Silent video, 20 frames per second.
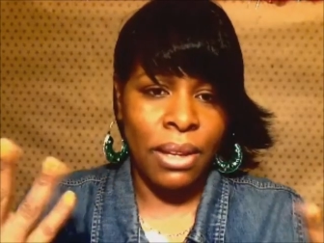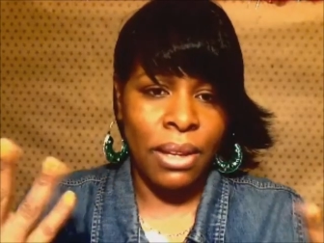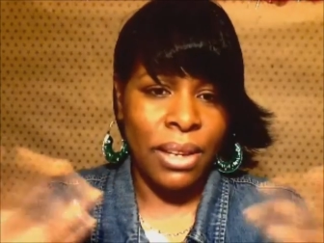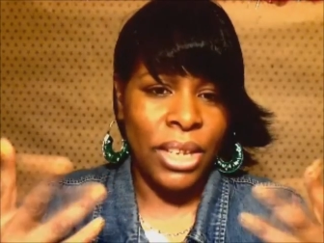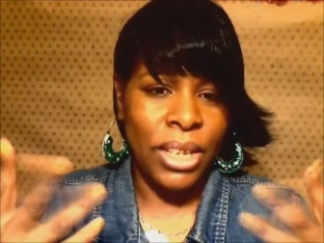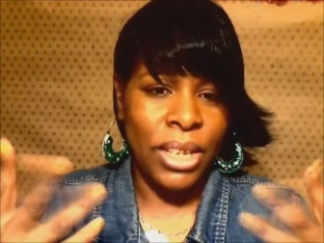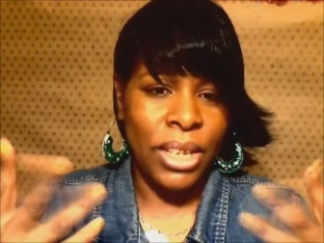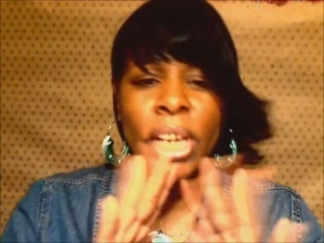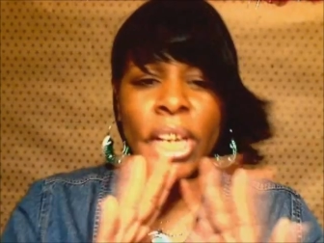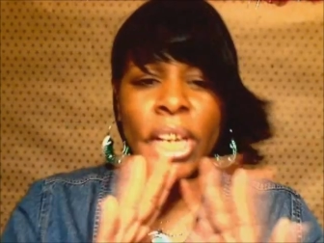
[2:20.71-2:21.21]

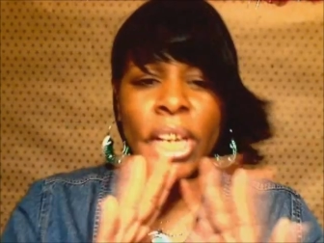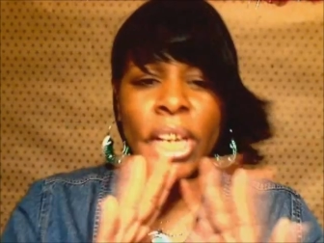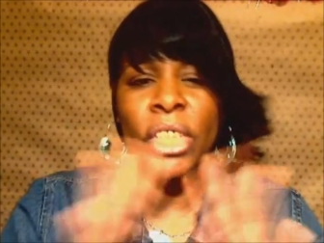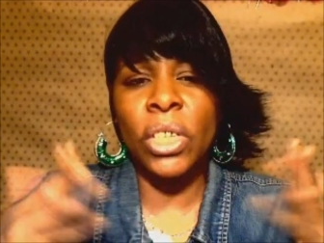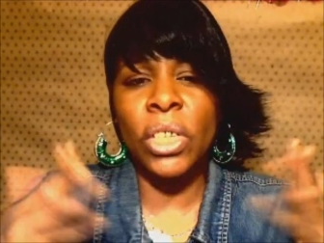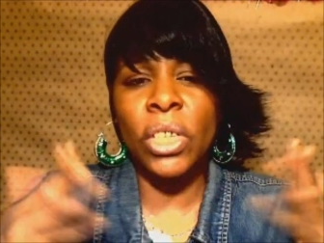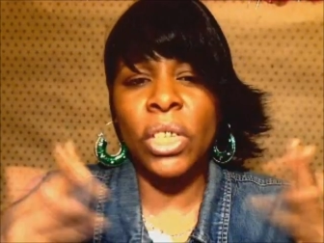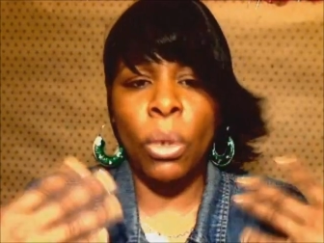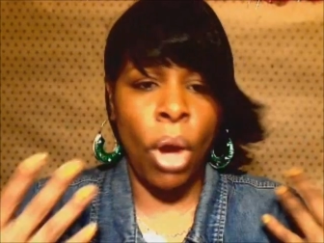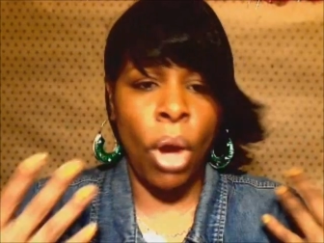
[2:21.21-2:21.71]
you know, it's just
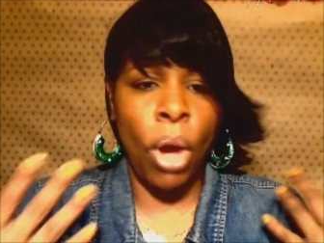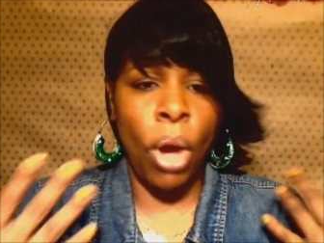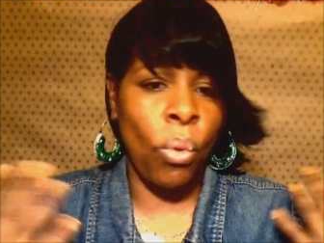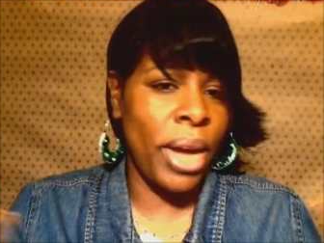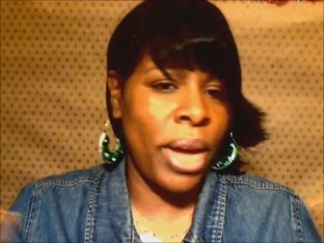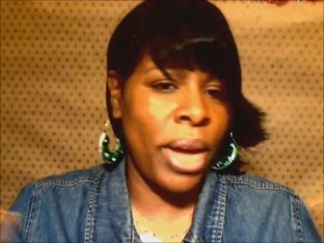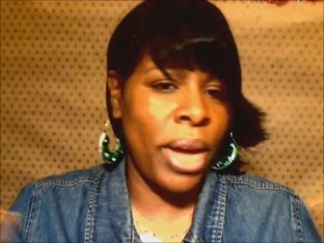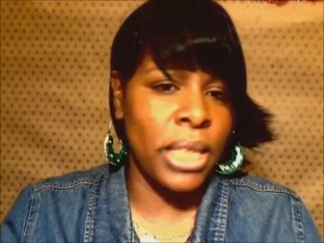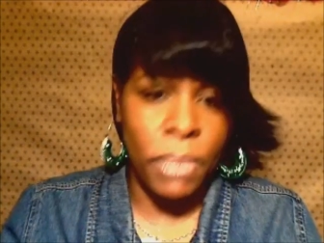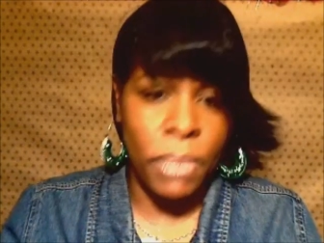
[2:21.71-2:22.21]
a way
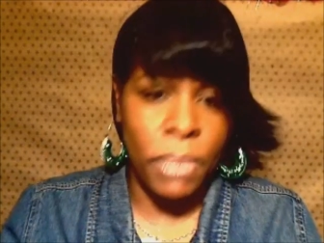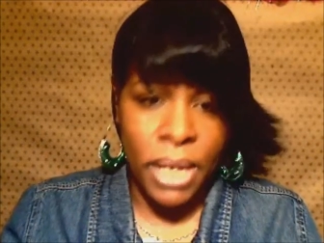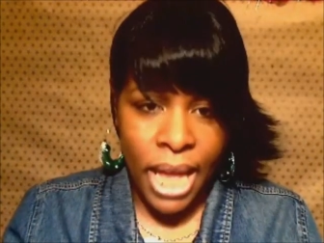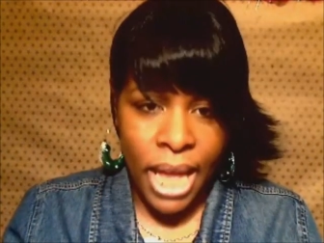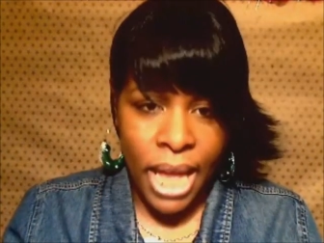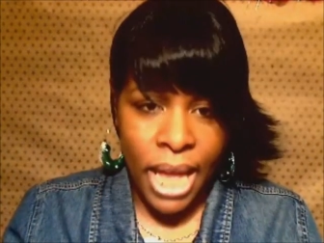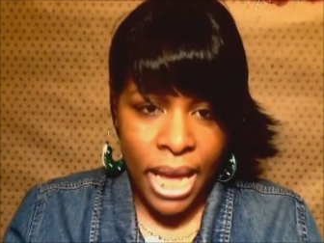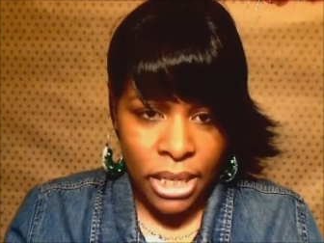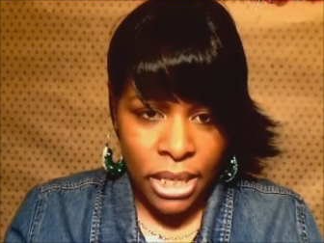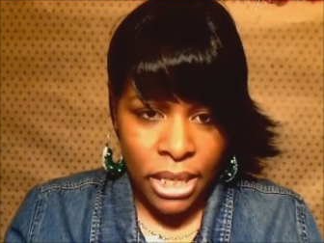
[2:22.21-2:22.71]
to be
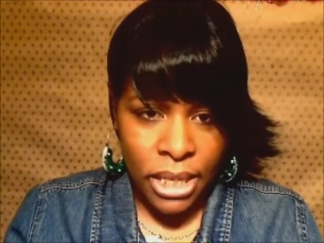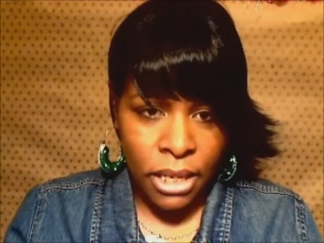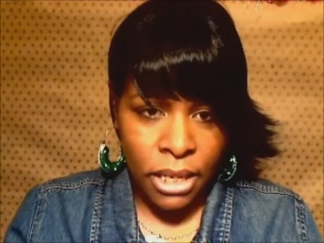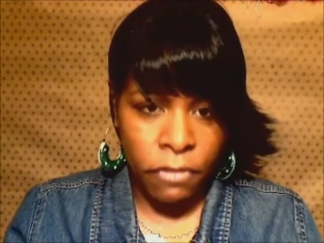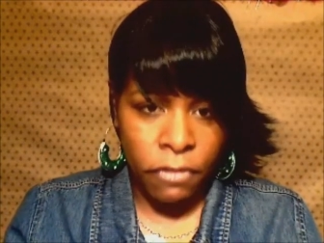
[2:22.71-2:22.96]
negative.